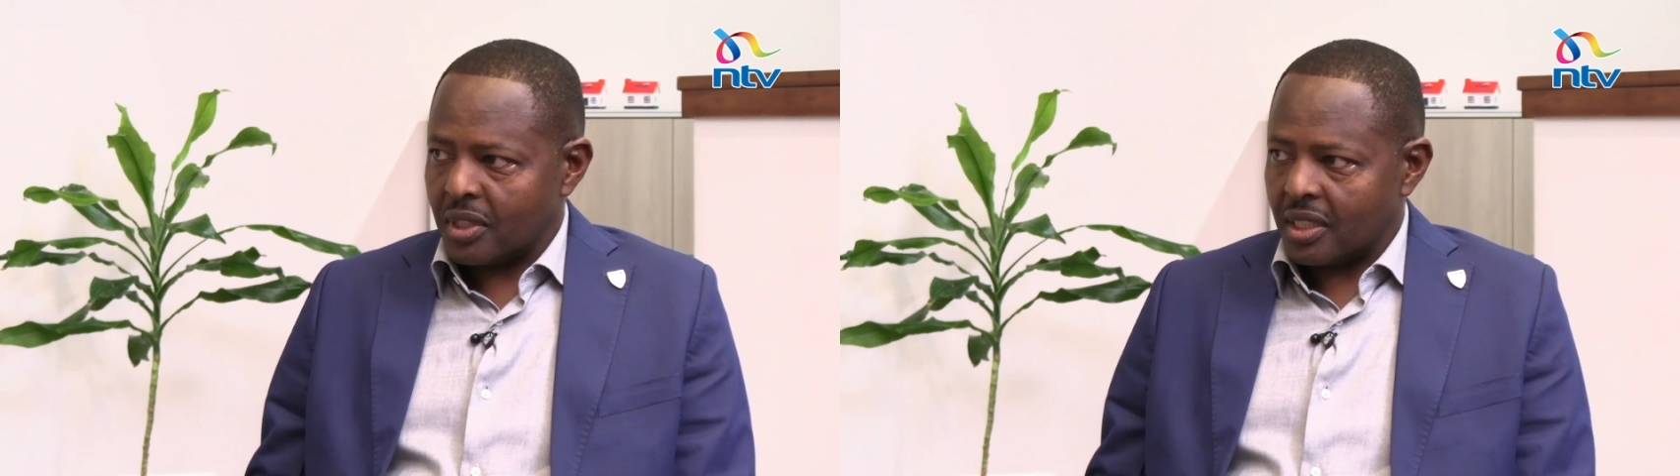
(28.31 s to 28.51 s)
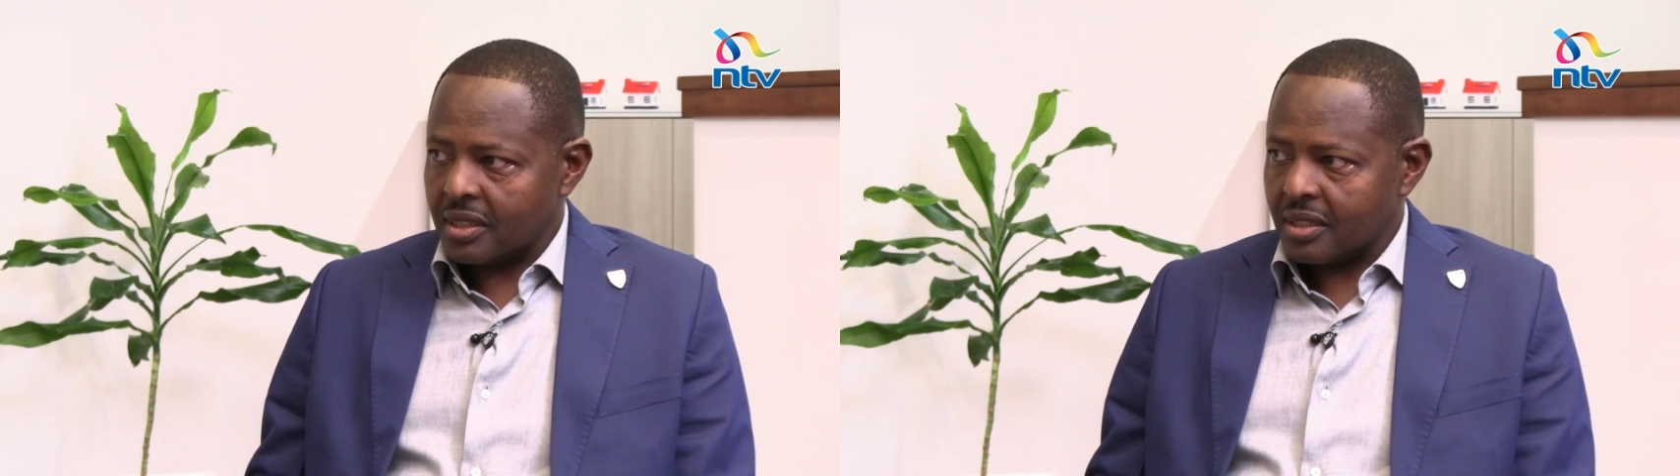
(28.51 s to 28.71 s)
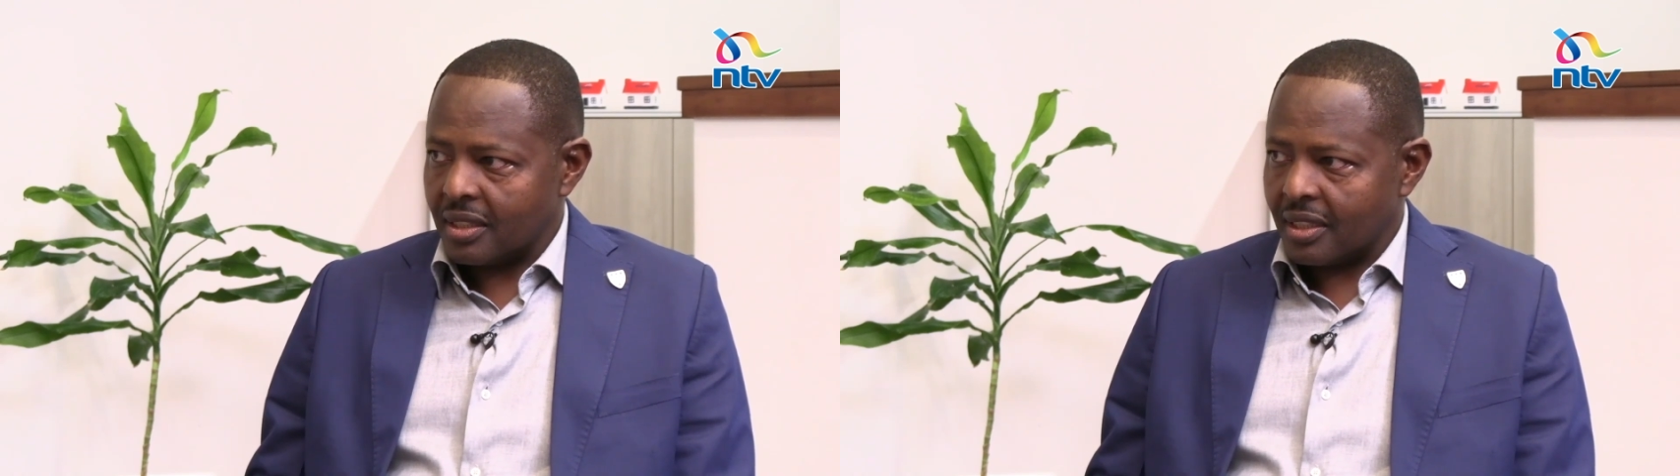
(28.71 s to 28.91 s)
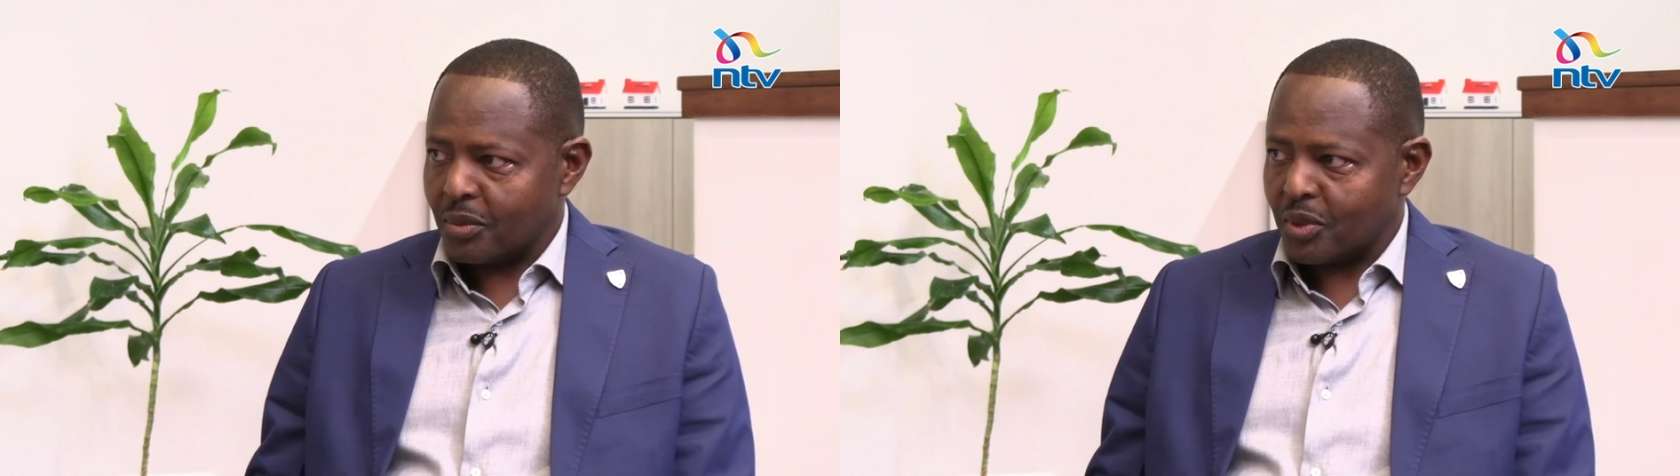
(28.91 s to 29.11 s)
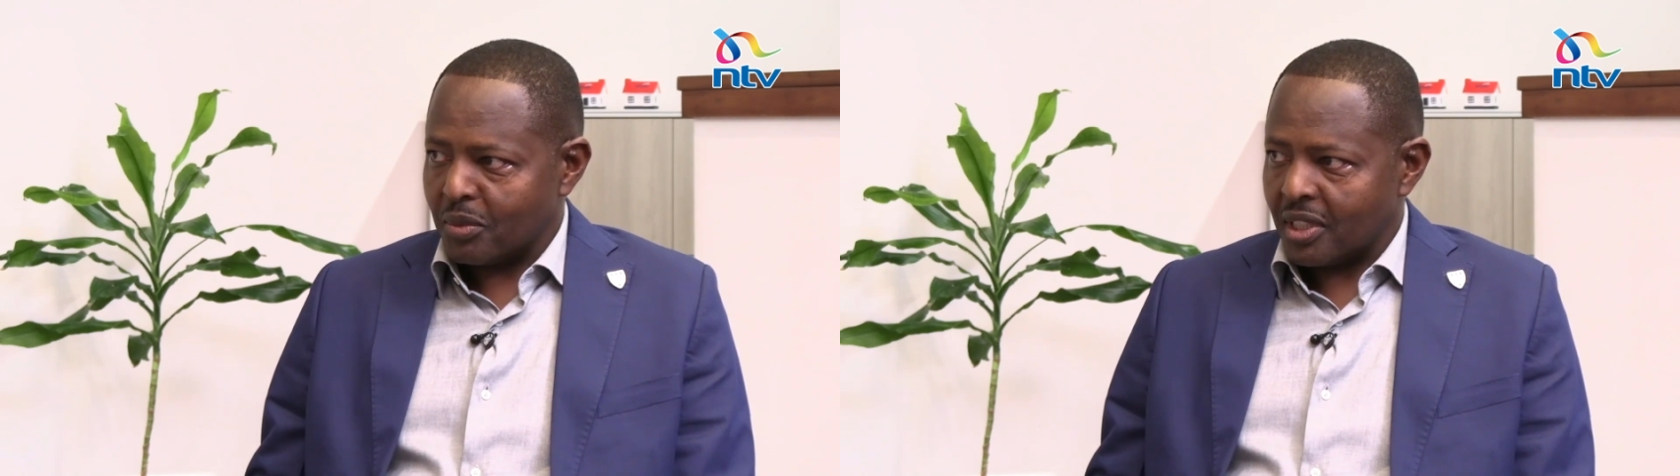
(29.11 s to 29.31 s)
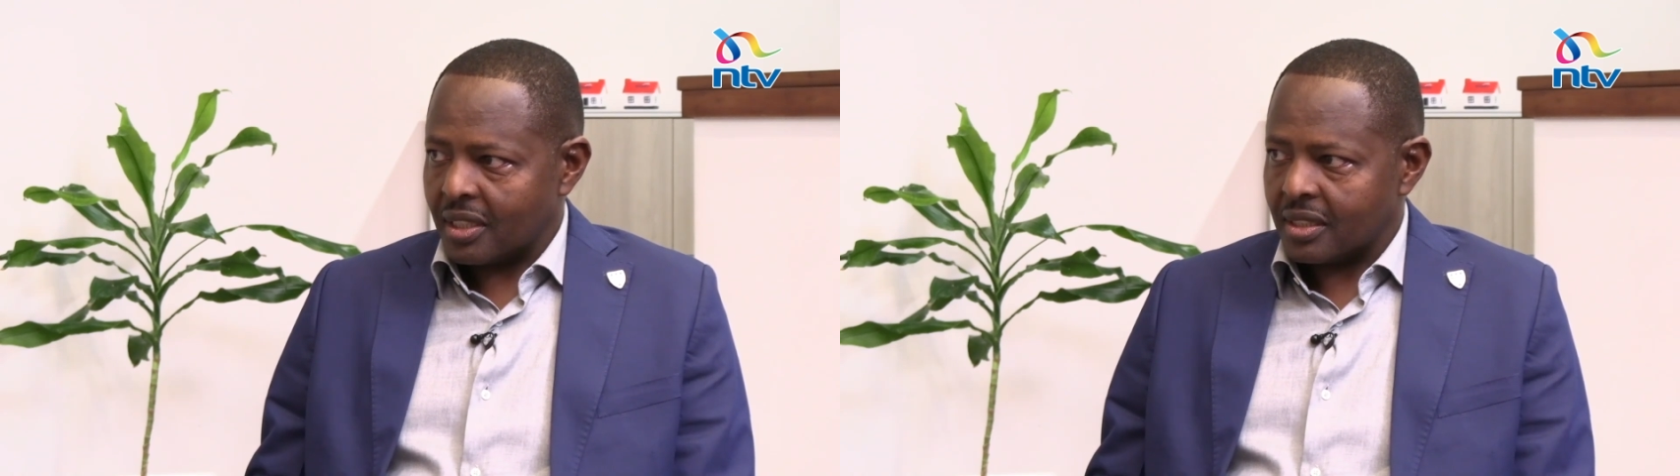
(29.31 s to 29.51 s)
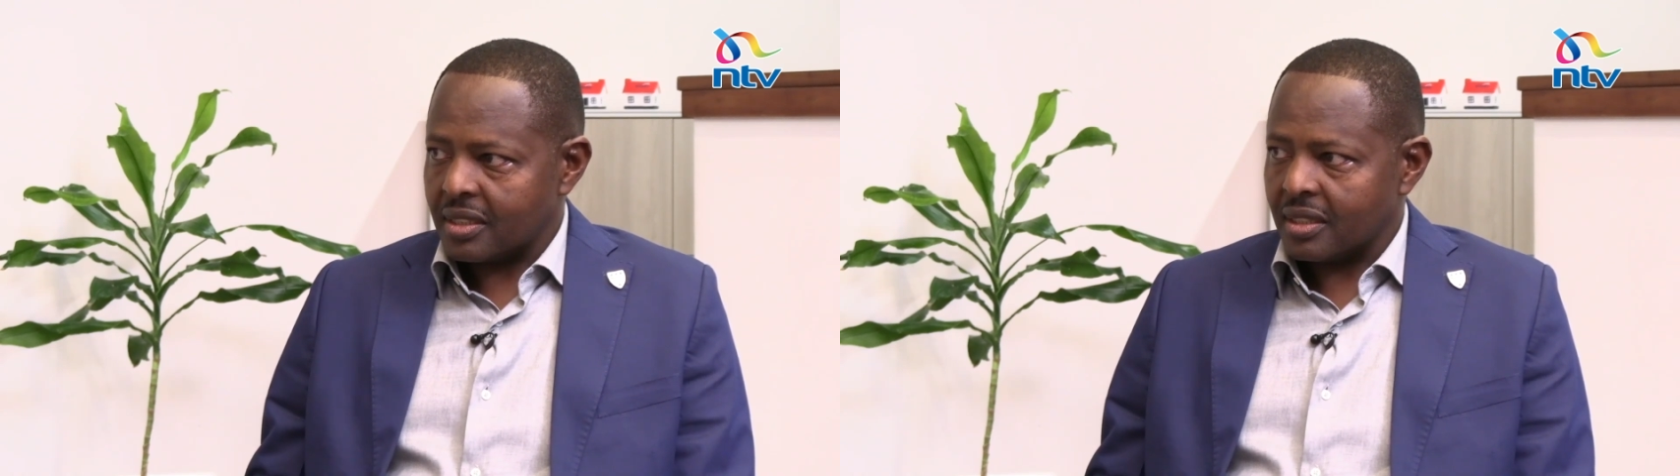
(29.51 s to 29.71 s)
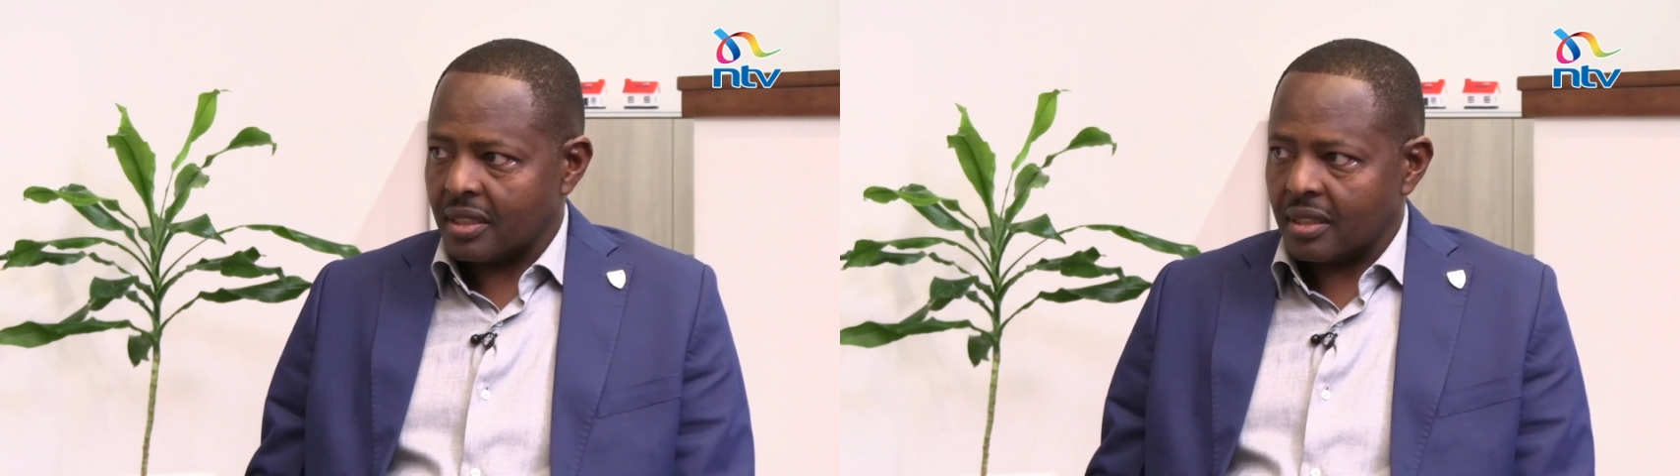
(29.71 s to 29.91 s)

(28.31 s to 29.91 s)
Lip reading: raised in the capital markets